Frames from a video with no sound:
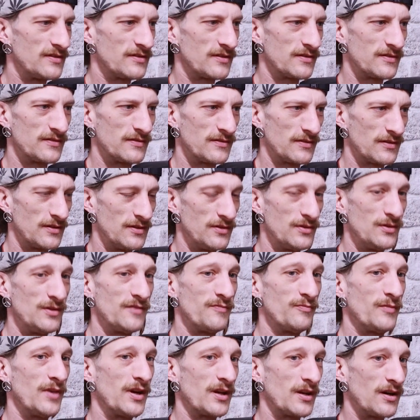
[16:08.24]
this can do
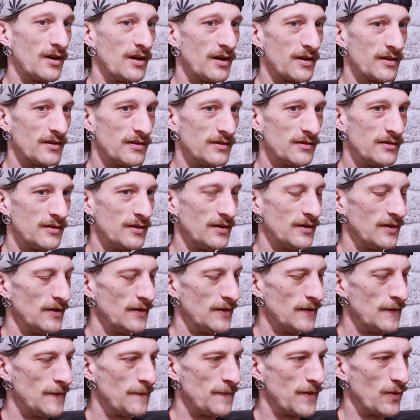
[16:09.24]
for my garden.
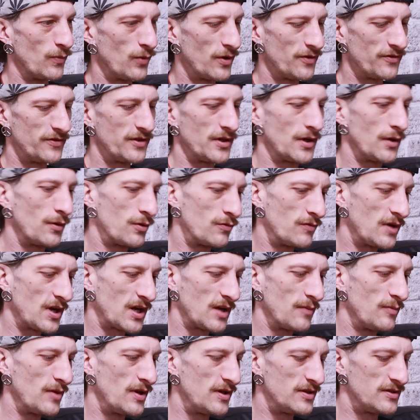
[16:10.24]
The one thing I would
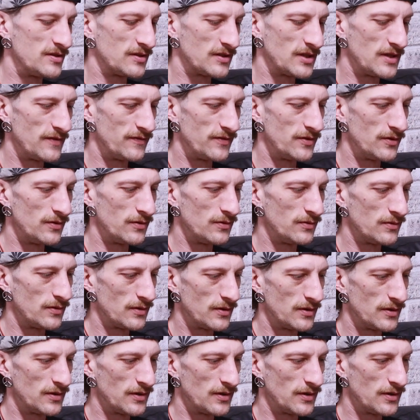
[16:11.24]
recommend to give you